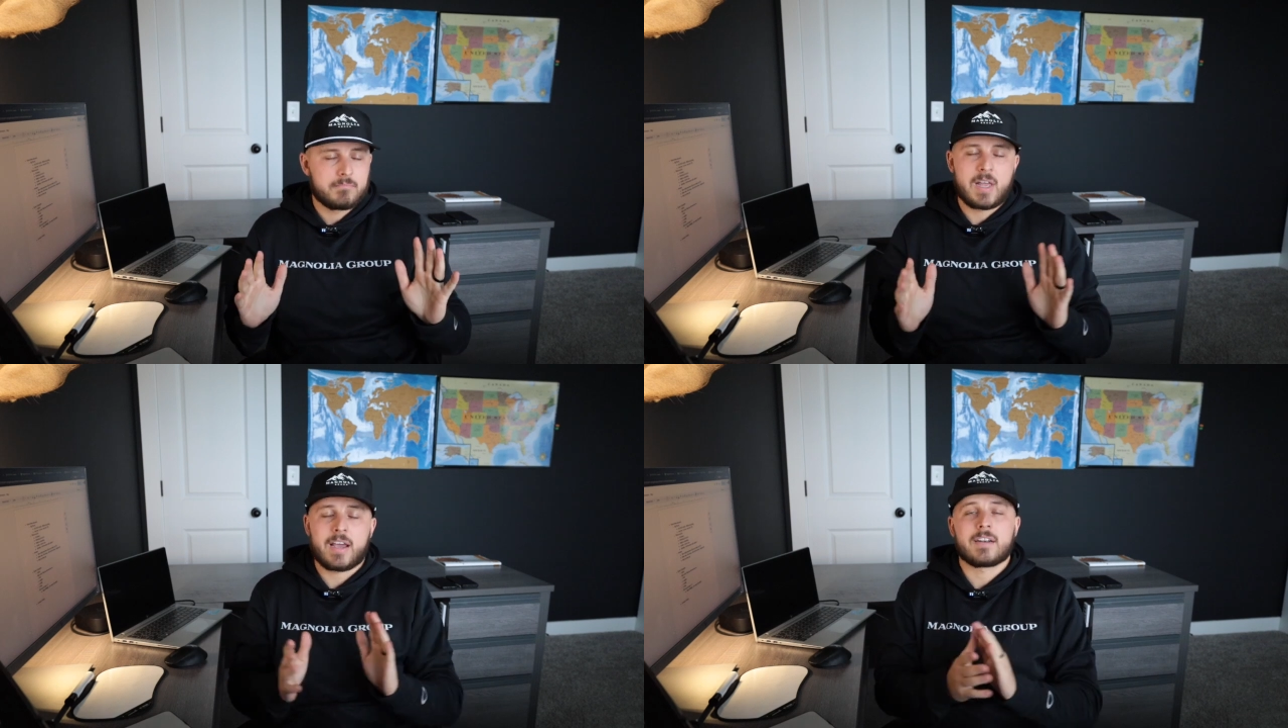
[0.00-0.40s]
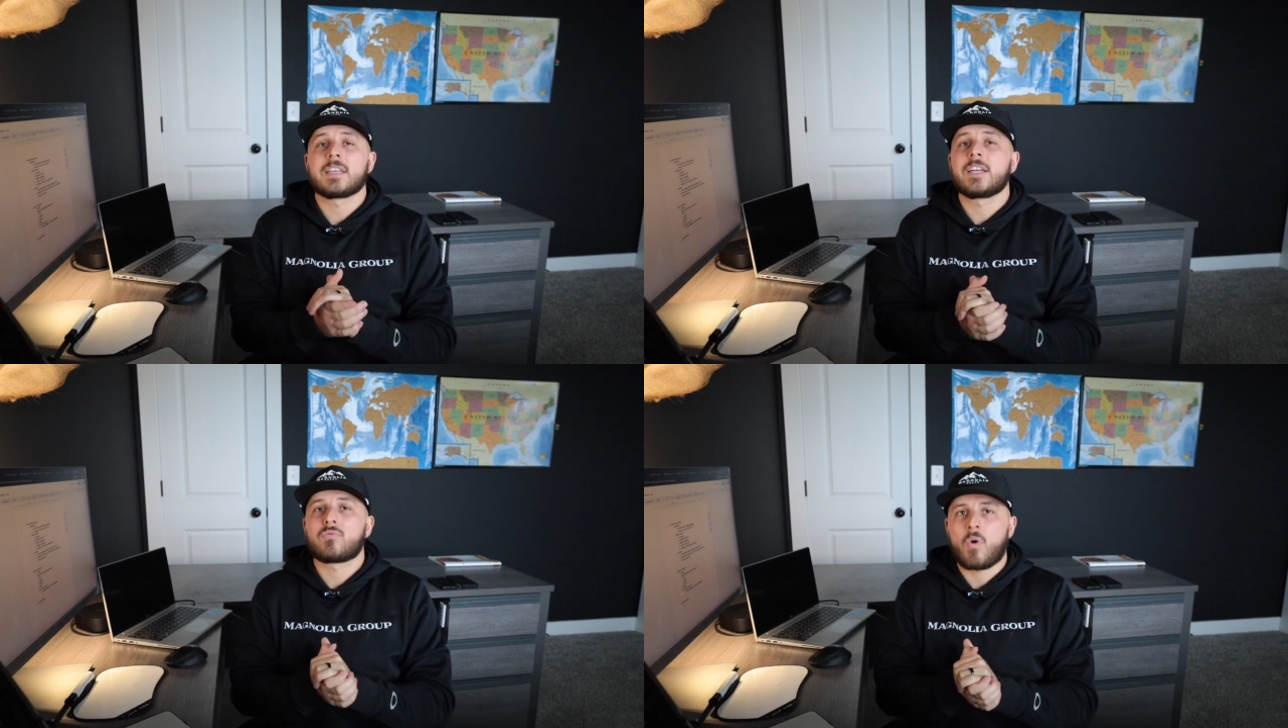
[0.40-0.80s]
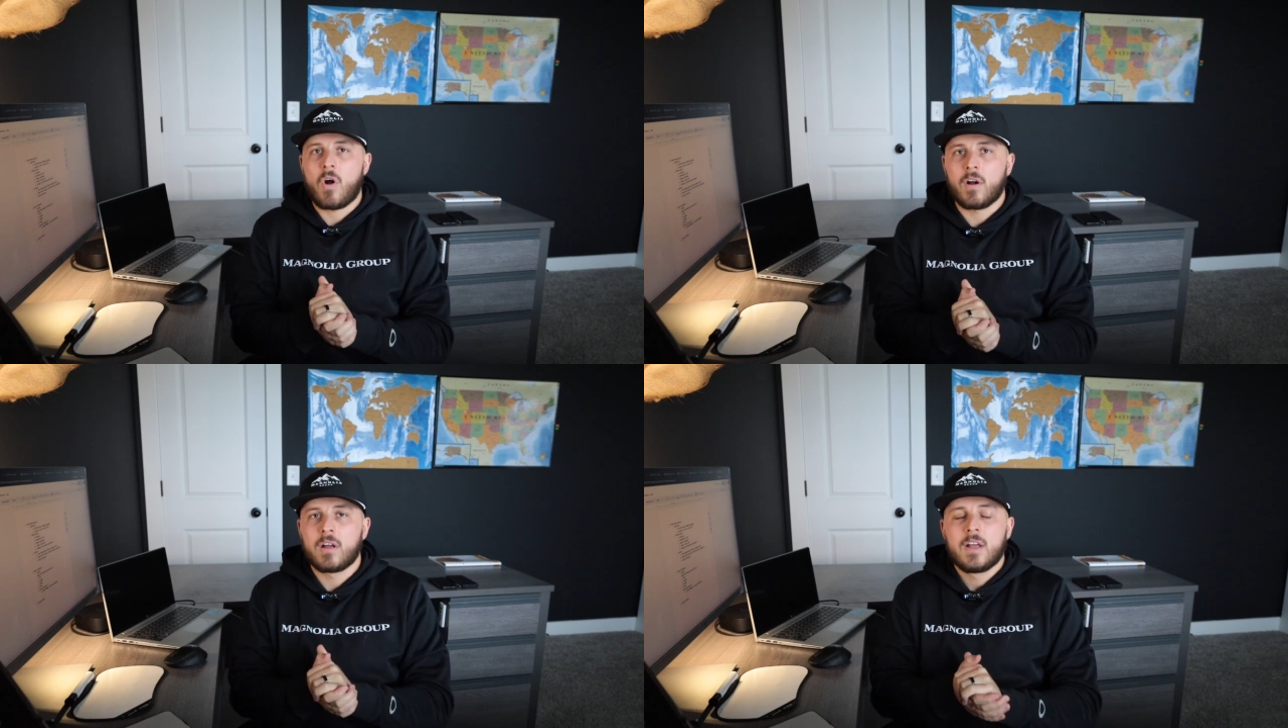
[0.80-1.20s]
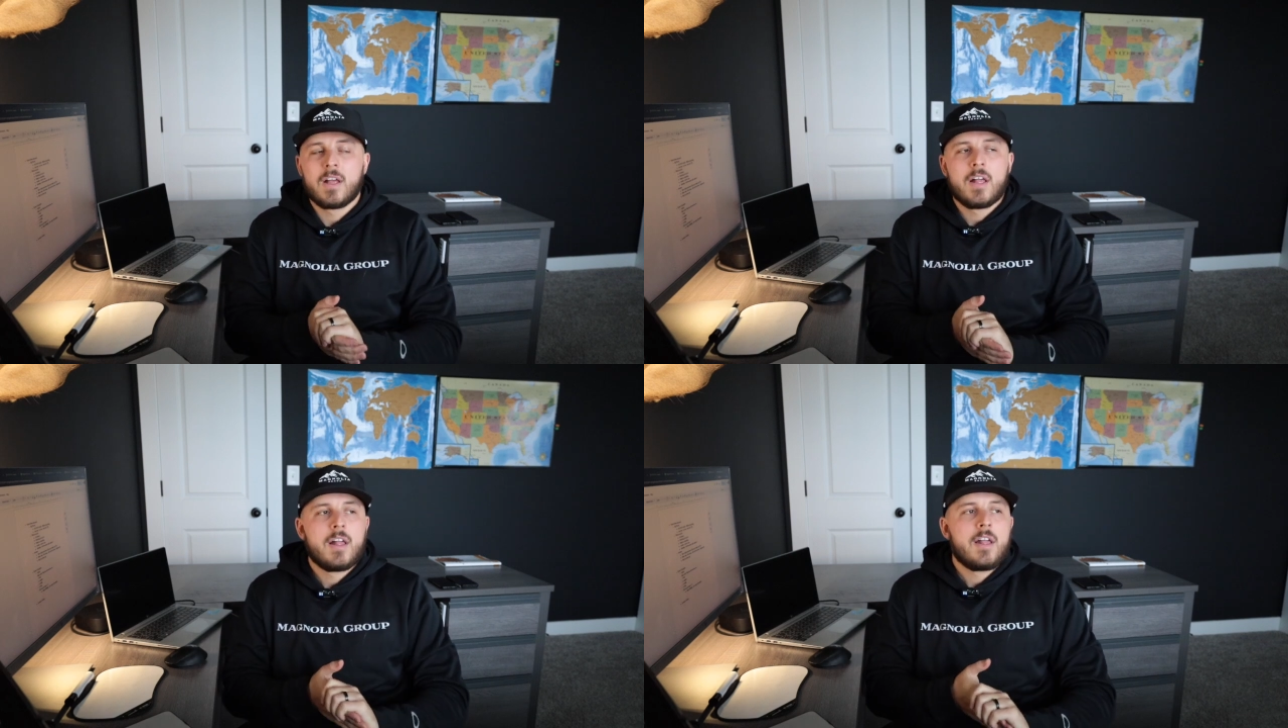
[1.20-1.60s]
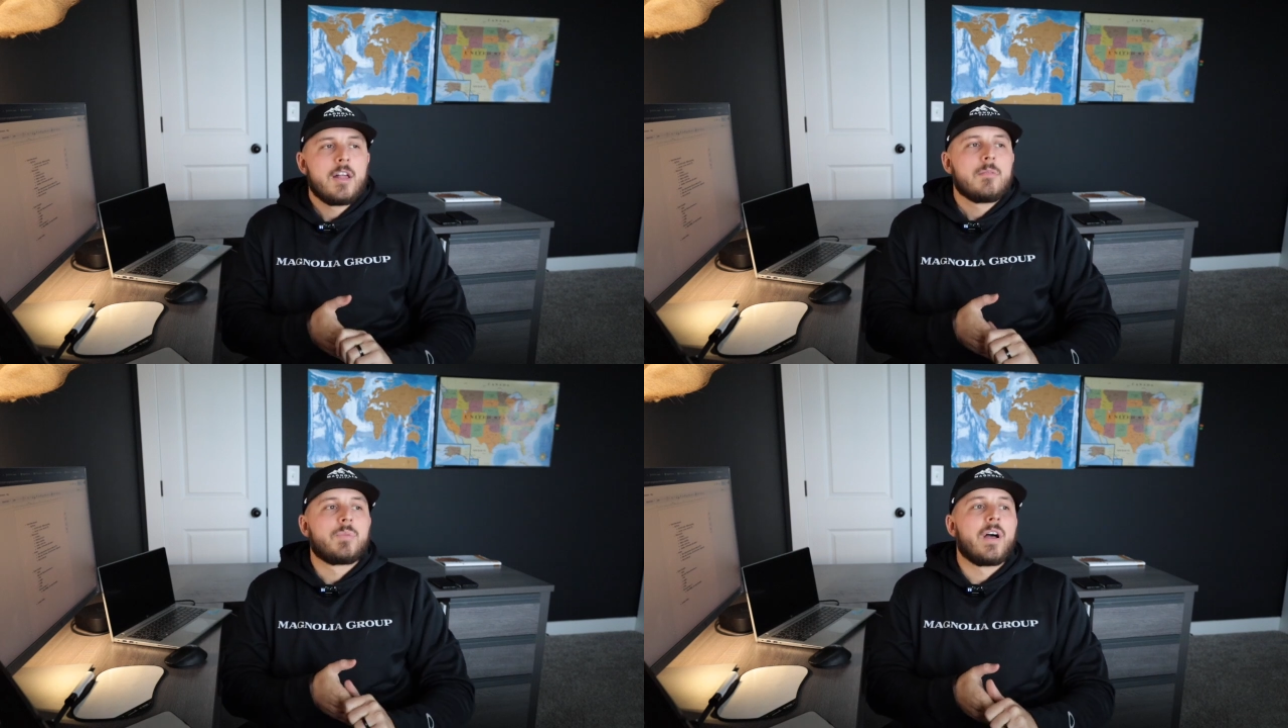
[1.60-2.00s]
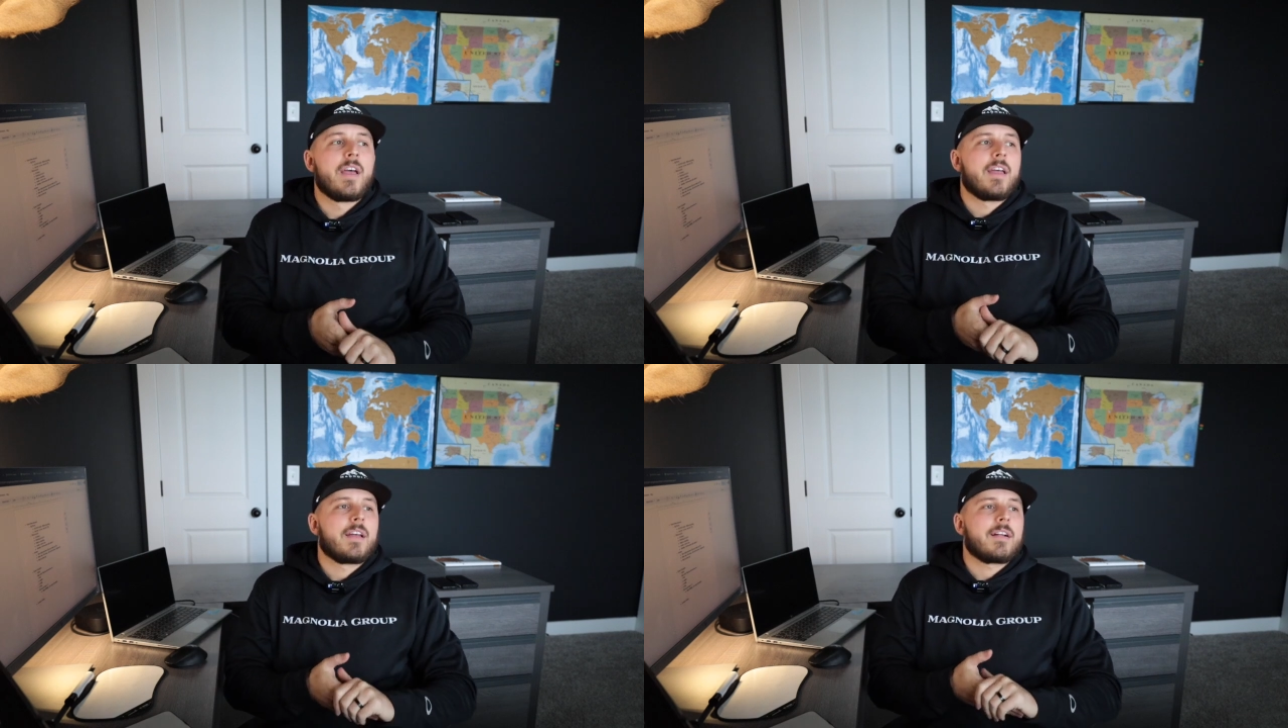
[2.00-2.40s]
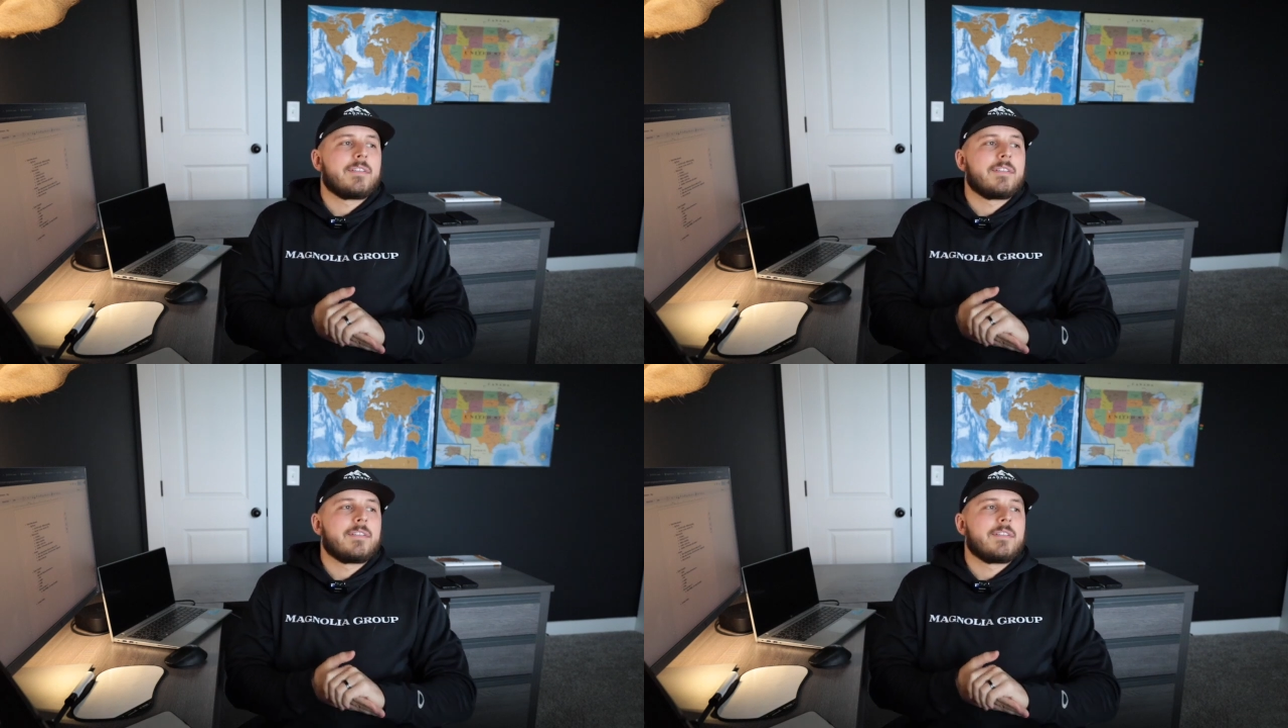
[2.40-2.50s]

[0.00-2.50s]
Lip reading: Not going to say it's wrong, but